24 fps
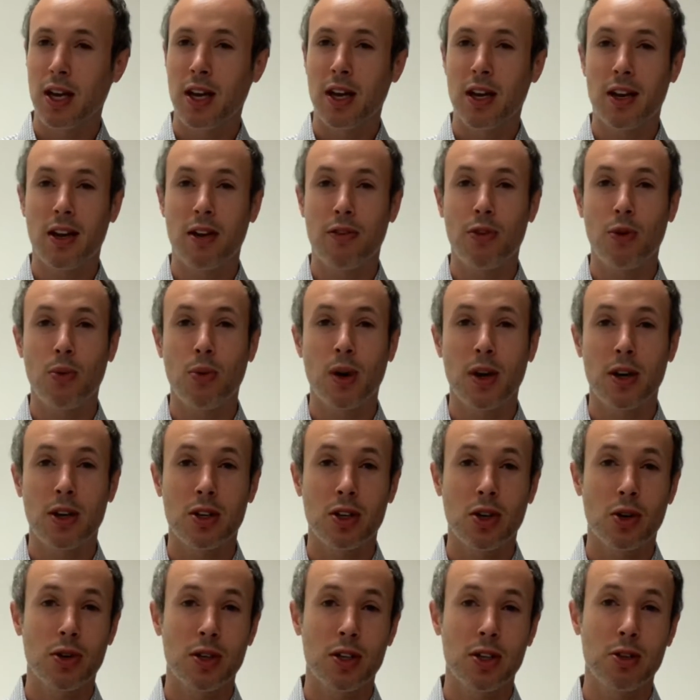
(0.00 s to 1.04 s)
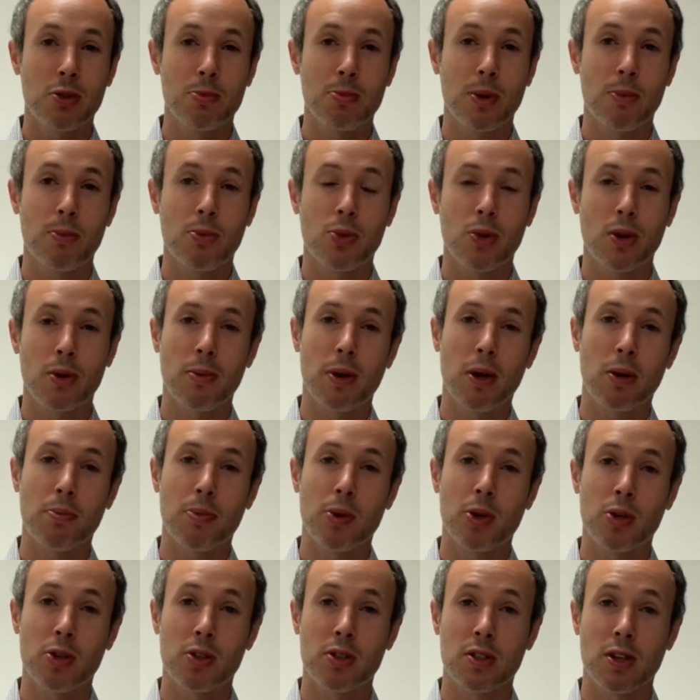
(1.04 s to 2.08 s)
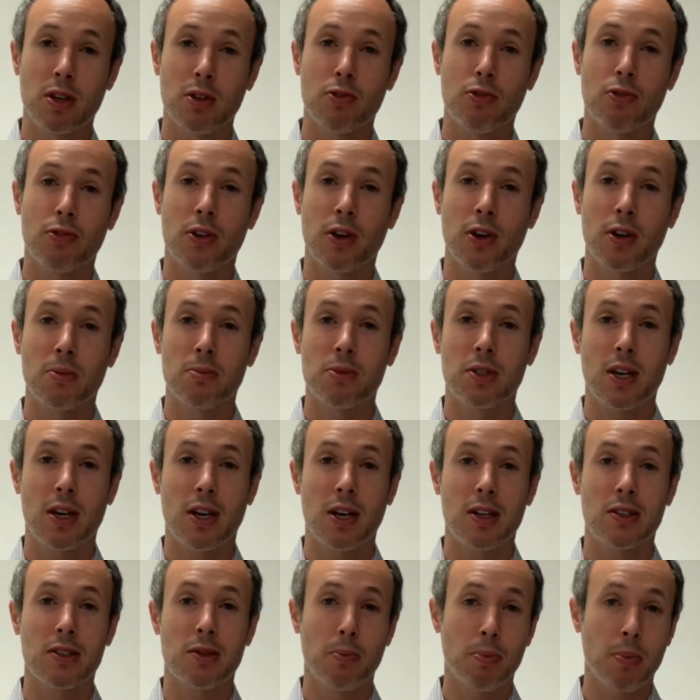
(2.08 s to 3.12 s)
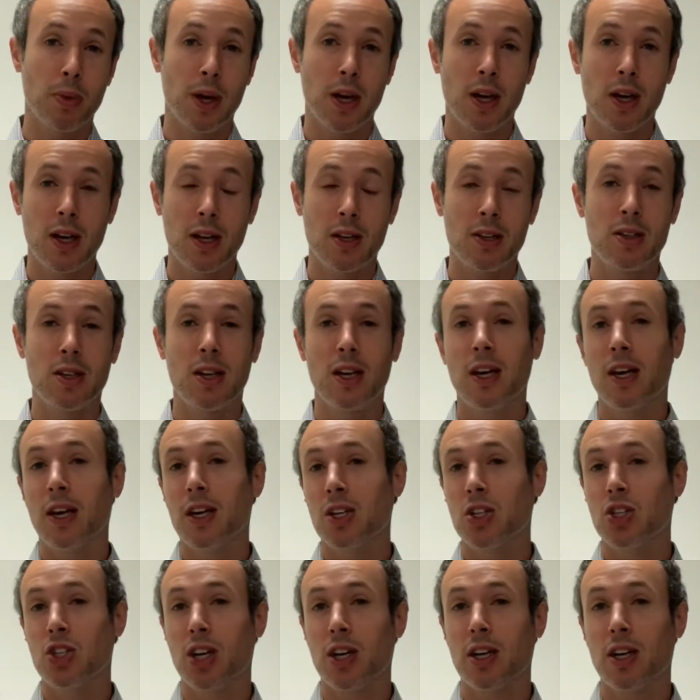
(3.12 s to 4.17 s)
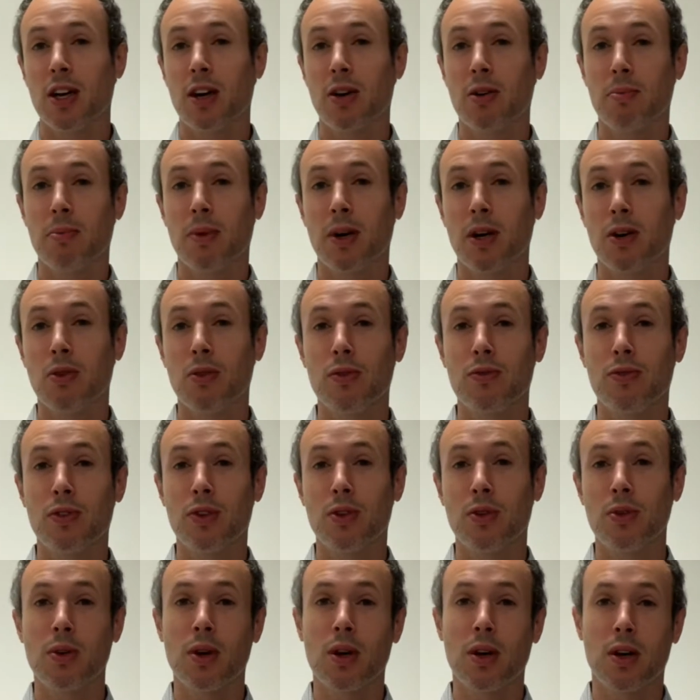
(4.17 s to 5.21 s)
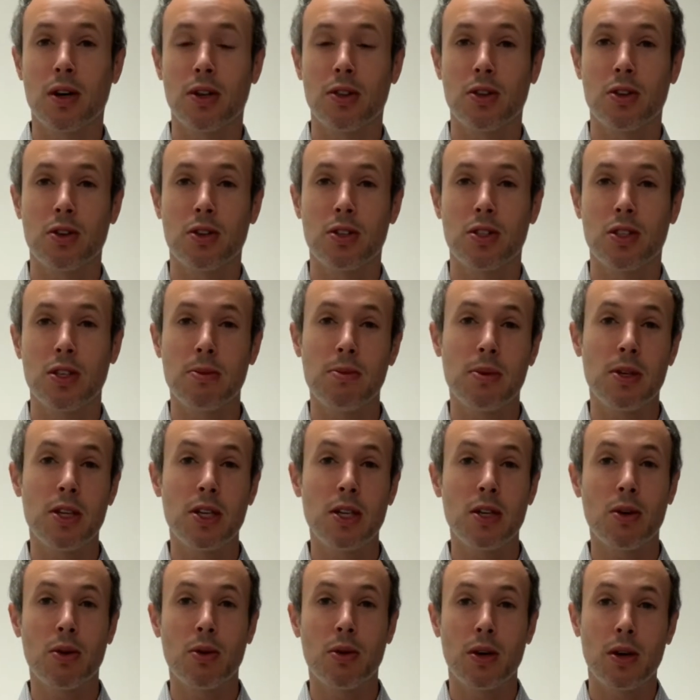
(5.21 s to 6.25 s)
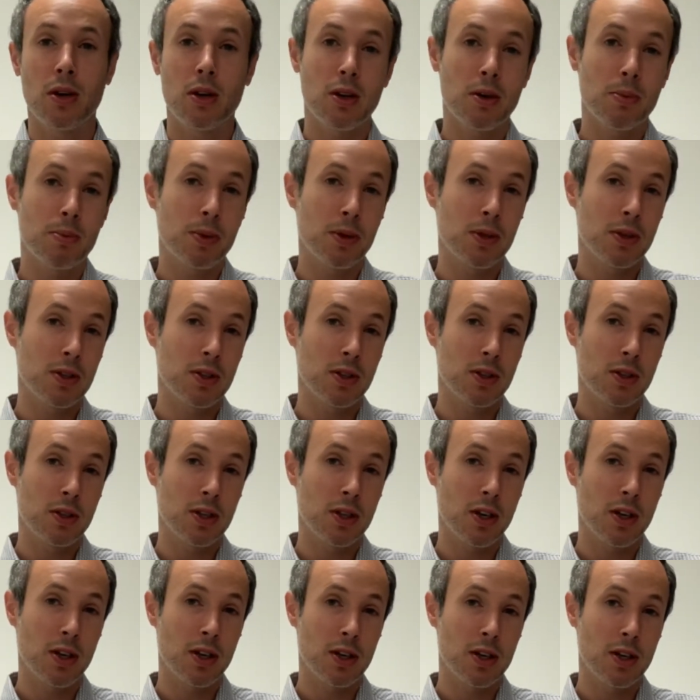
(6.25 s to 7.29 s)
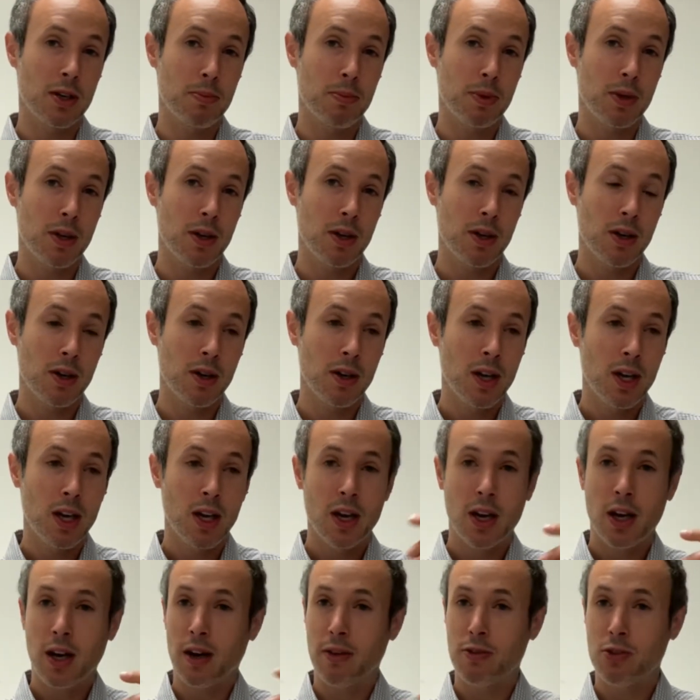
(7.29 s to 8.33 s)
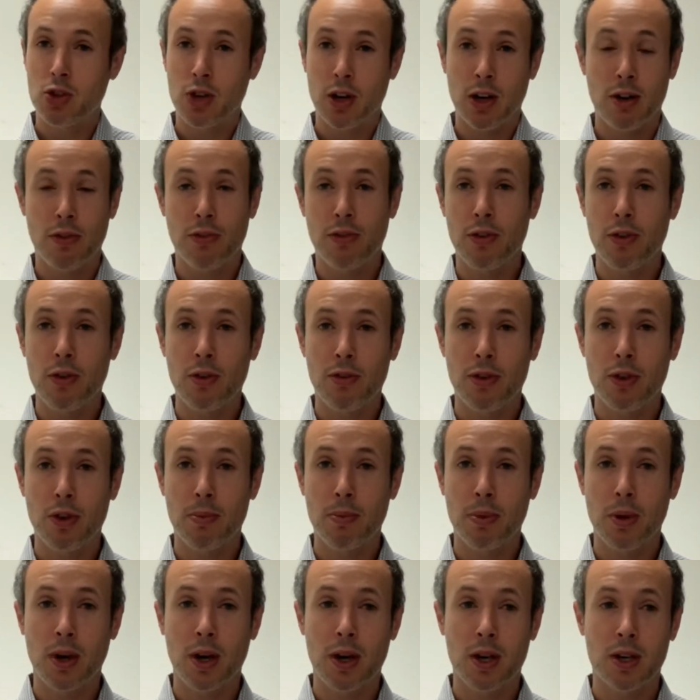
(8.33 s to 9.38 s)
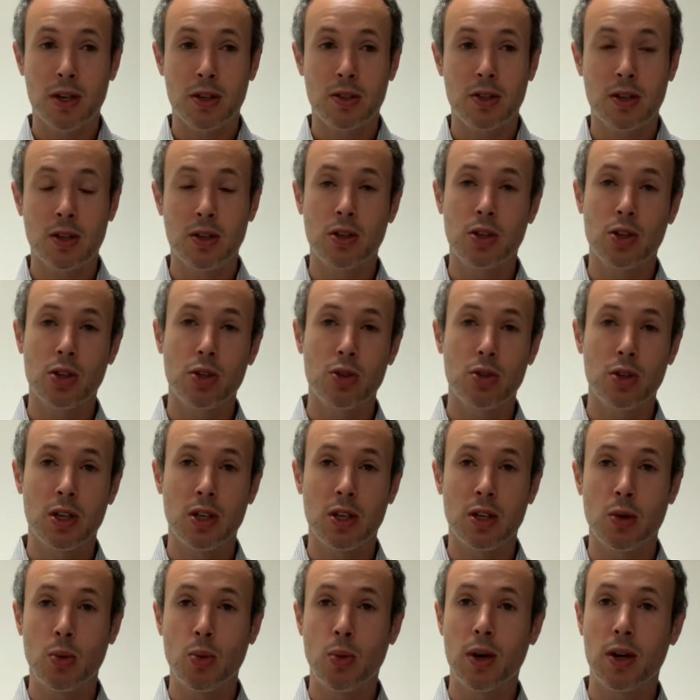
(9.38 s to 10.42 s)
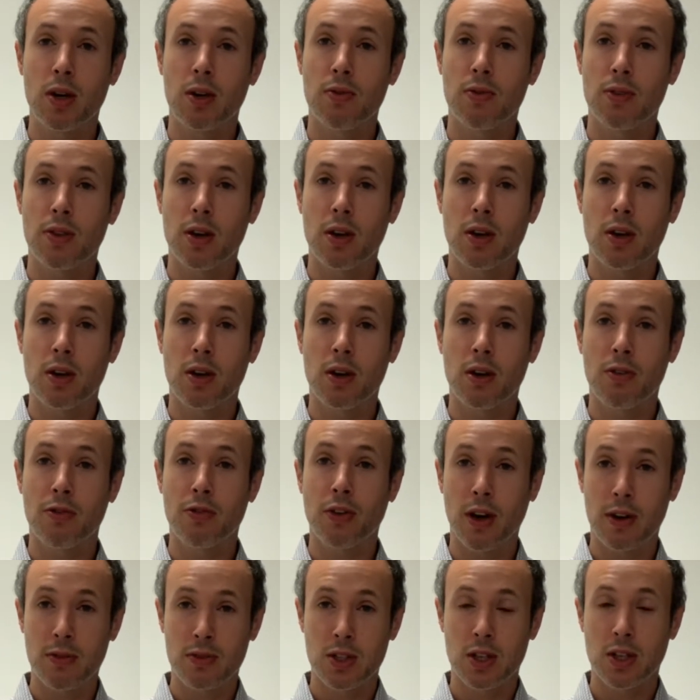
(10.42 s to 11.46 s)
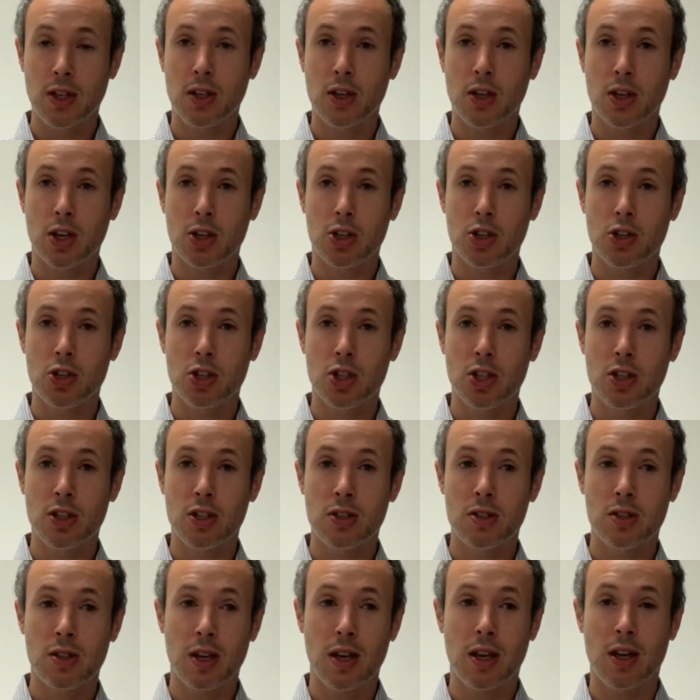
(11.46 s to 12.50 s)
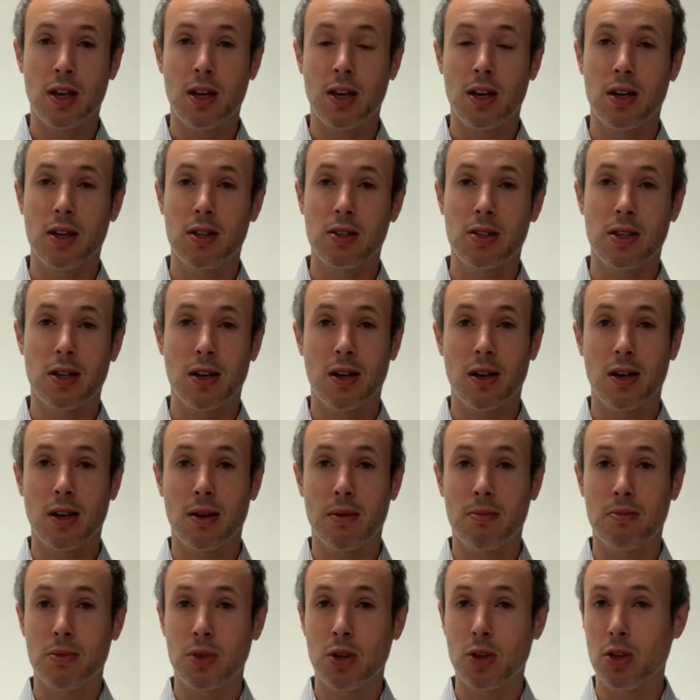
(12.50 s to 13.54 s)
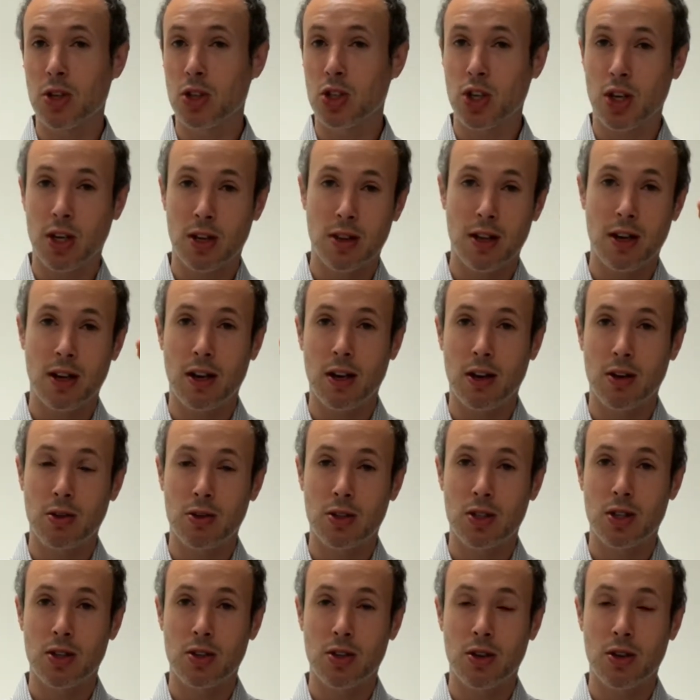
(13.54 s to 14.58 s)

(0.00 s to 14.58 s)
If you want to know a little bit more about Pure Sunfarms as a brand, check out my review on their CBD oil. I'll put a little card up here. I've tried a few of their products, including one of their 510 cartridges, and you can check that out